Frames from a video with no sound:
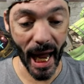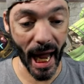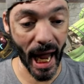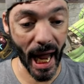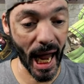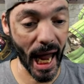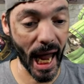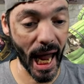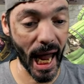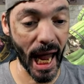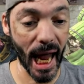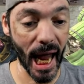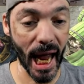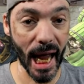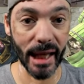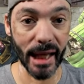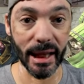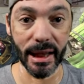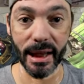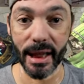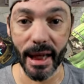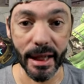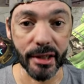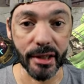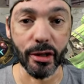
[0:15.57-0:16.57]

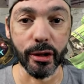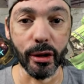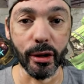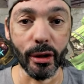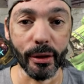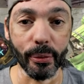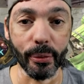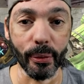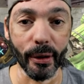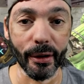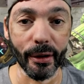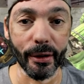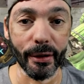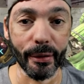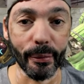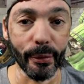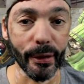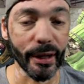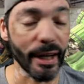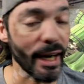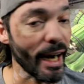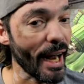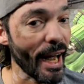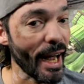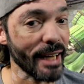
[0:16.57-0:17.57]
and let's look where
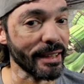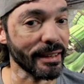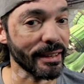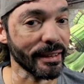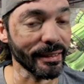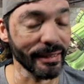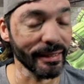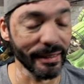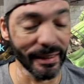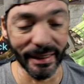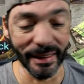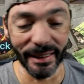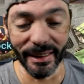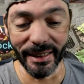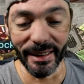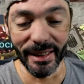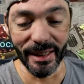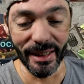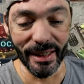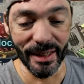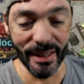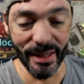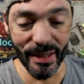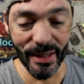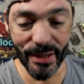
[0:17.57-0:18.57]
we're at.
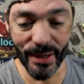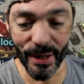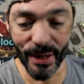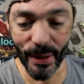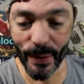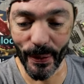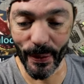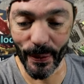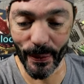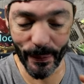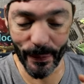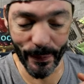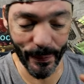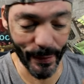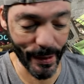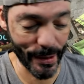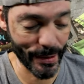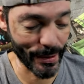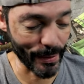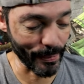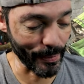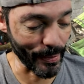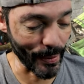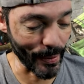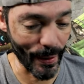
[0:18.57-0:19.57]
So first
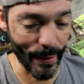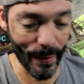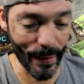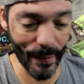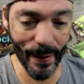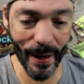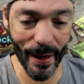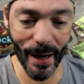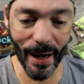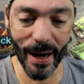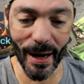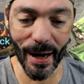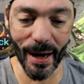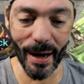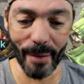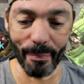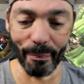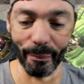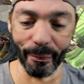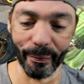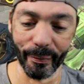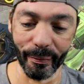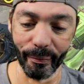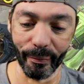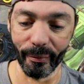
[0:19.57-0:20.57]
of all,
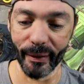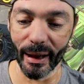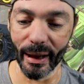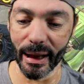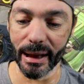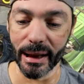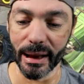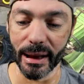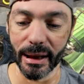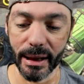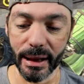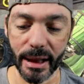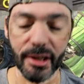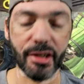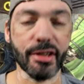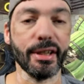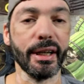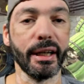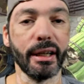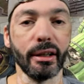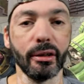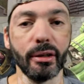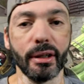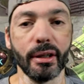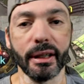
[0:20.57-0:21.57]
let's
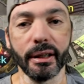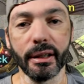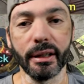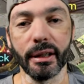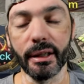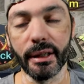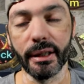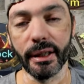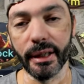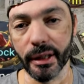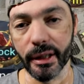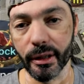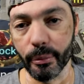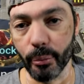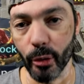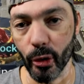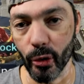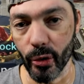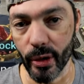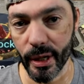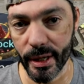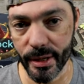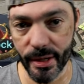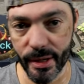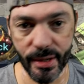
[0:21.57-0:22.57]
take a look in the
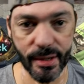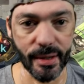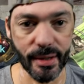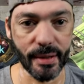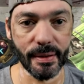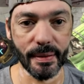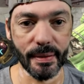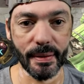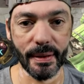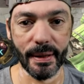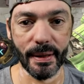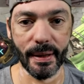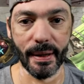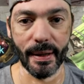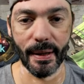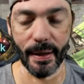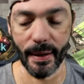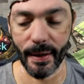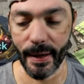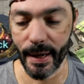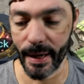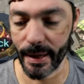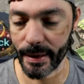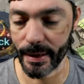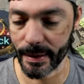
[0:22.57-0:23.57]
leaderboards,
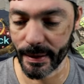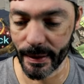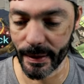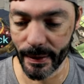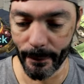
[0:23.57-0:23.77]
alright?